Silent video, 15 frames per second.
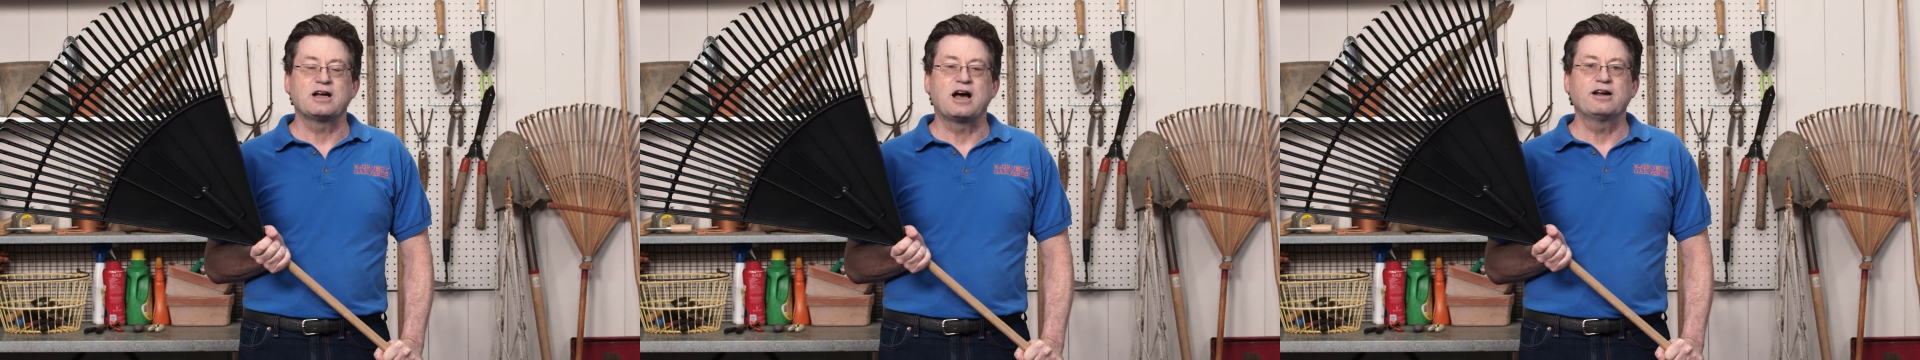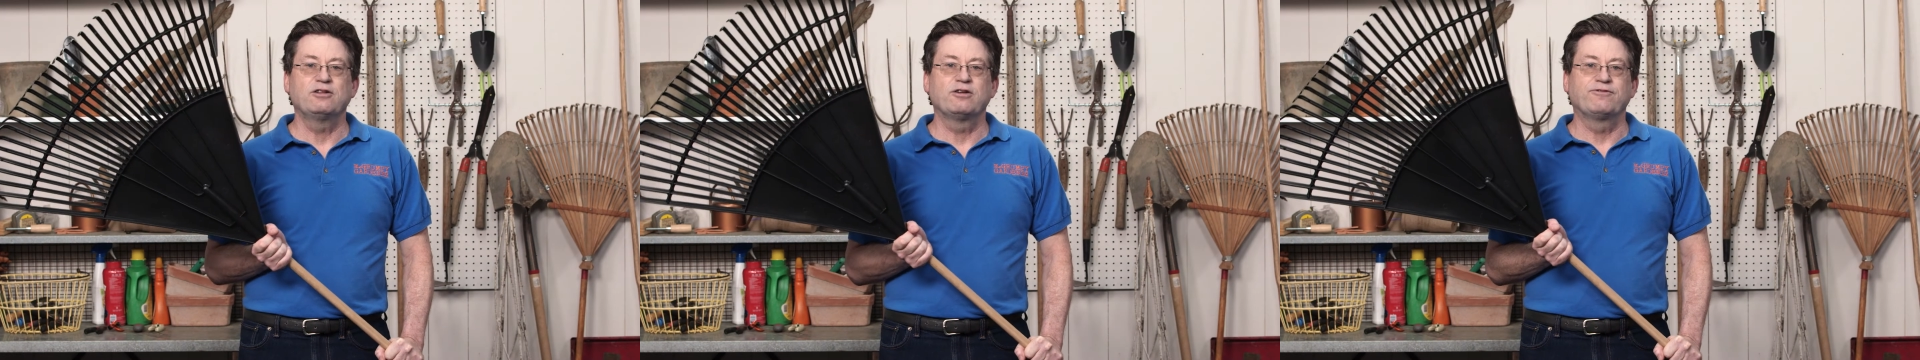
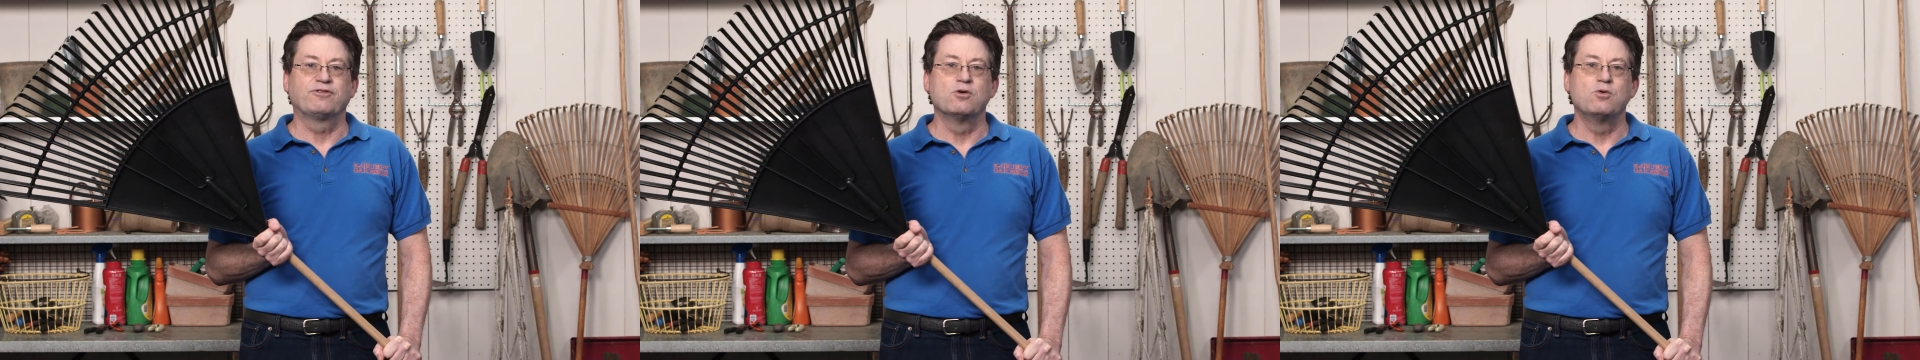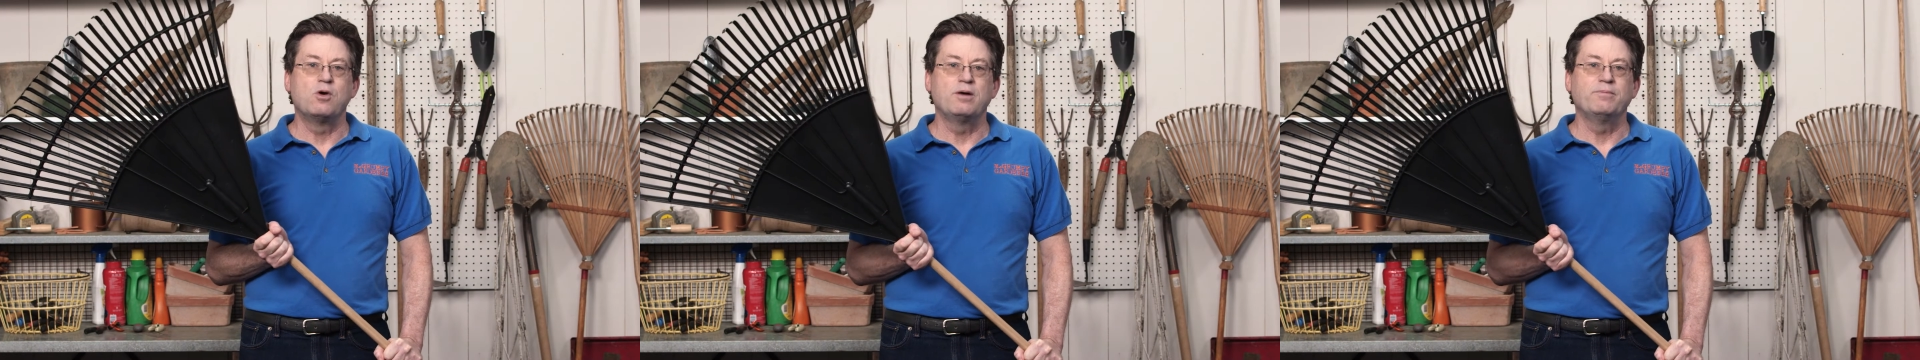I look
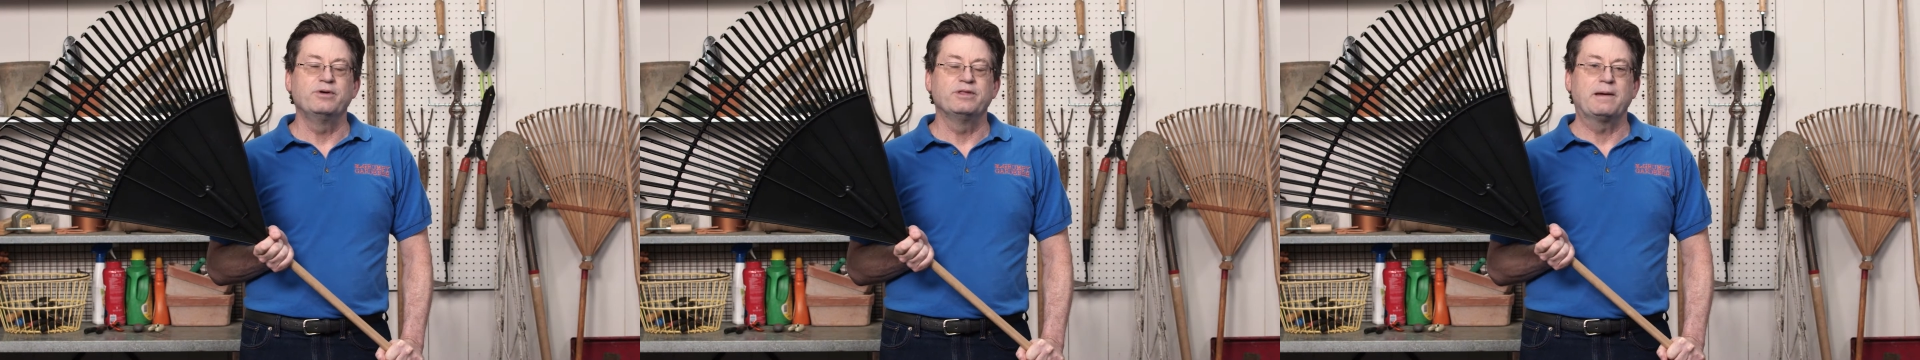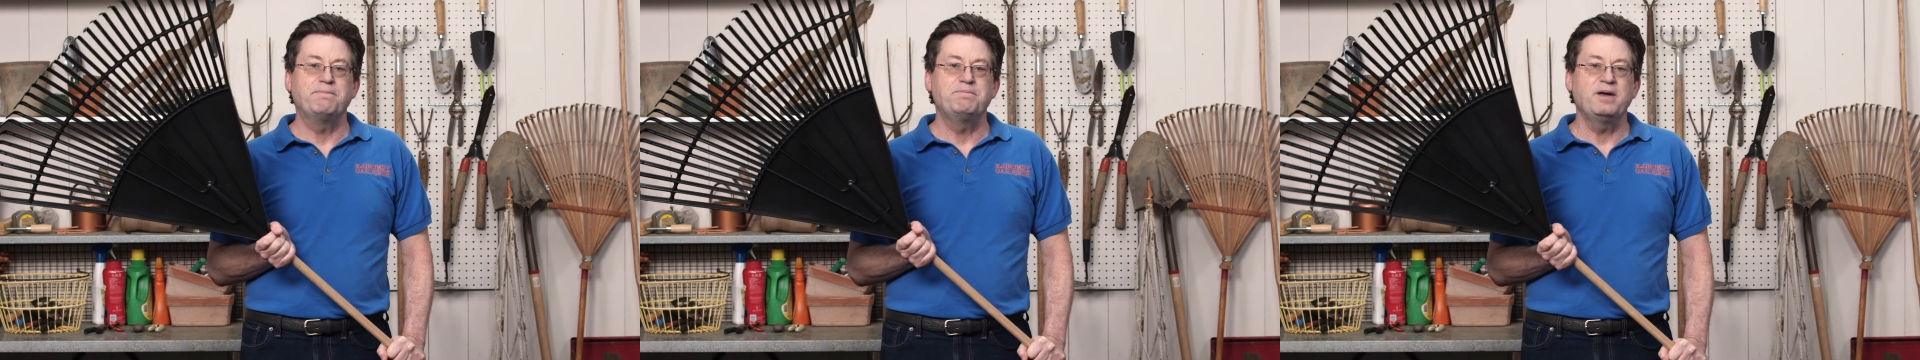for one
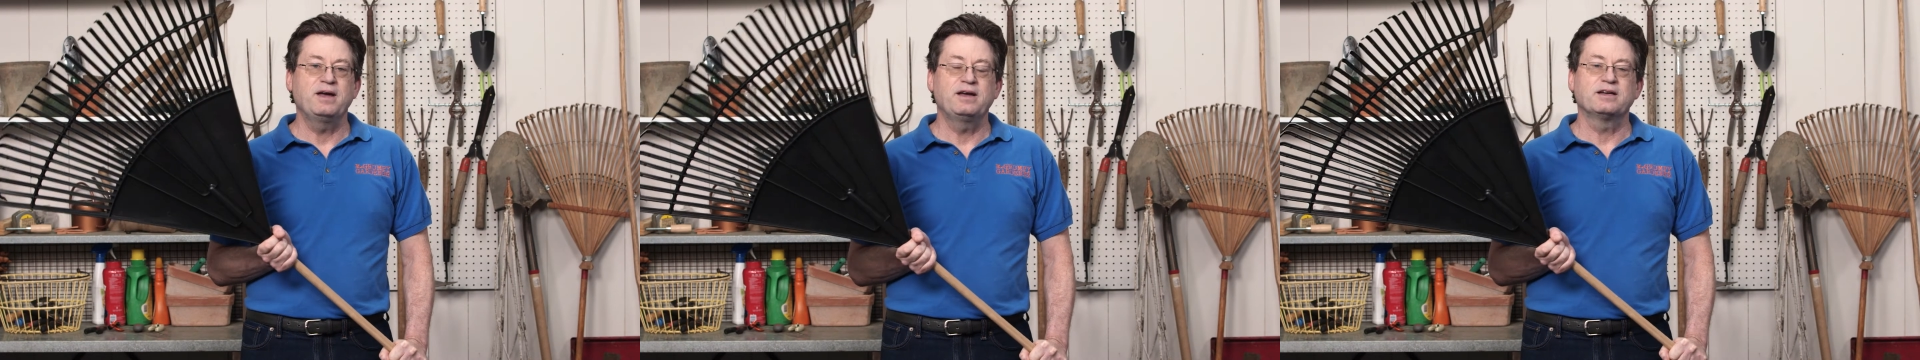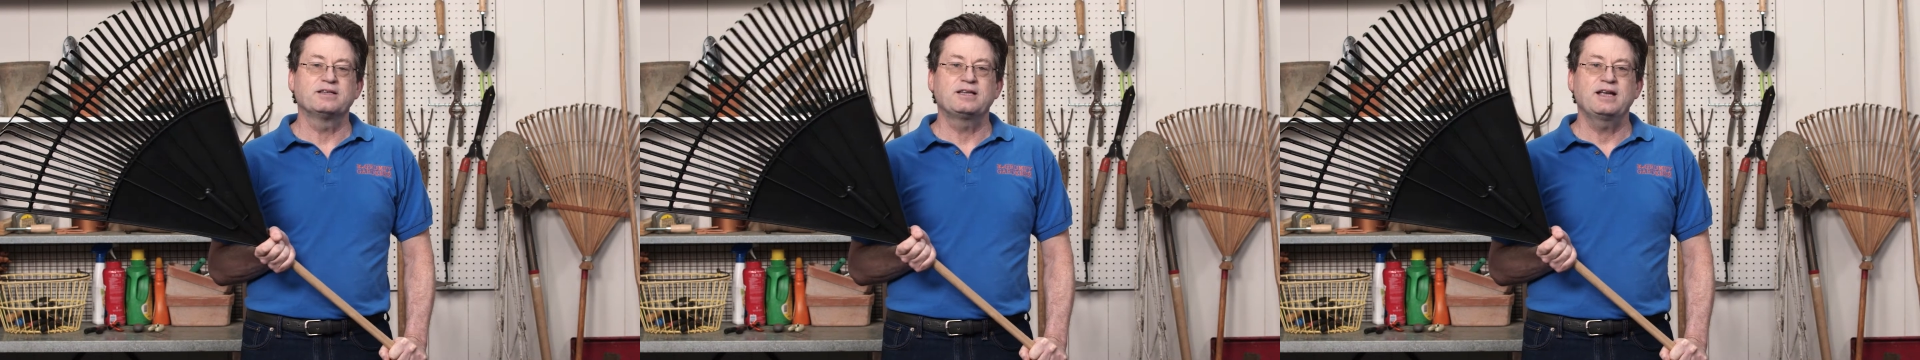with the
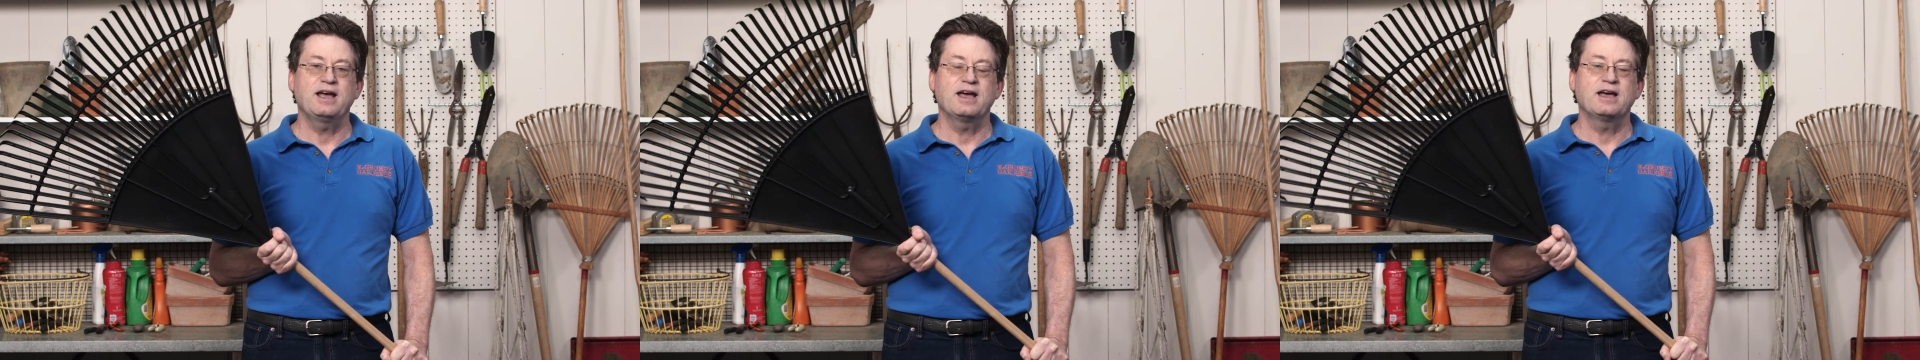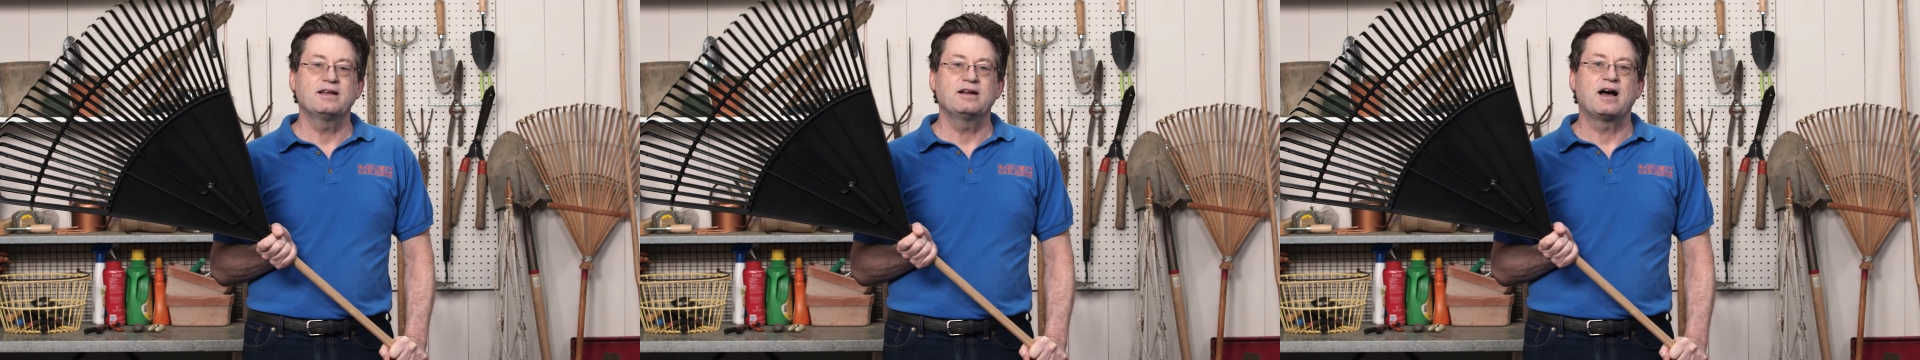biggest
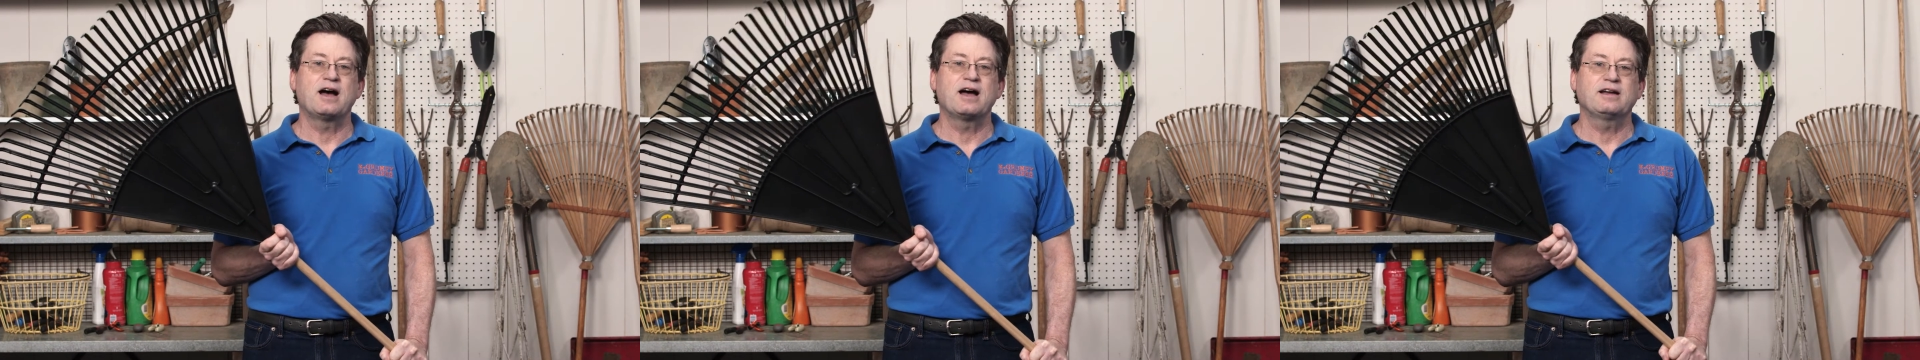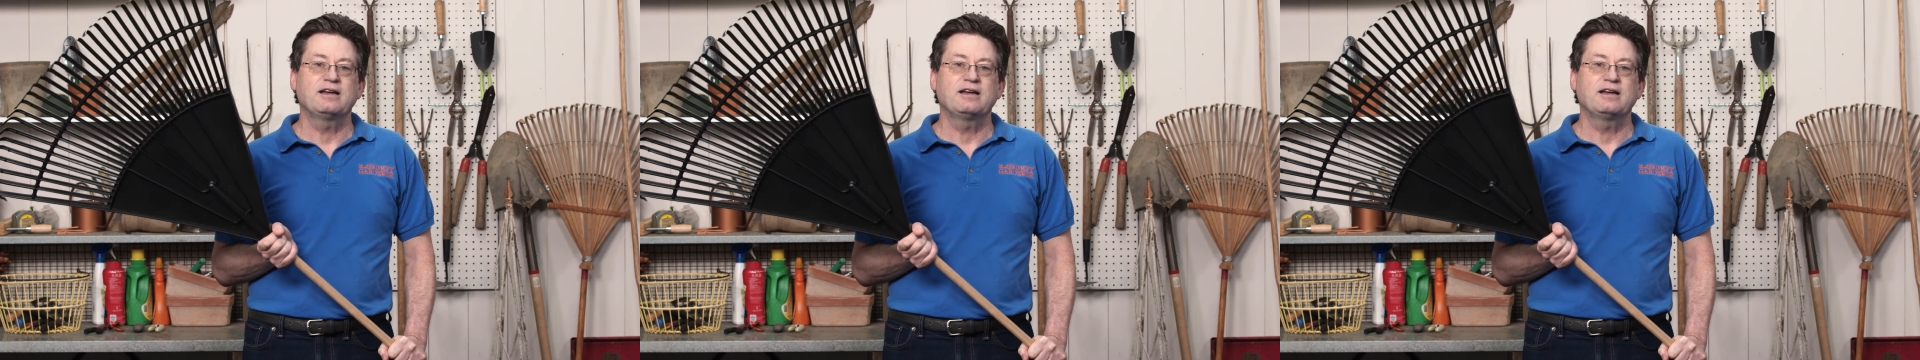head I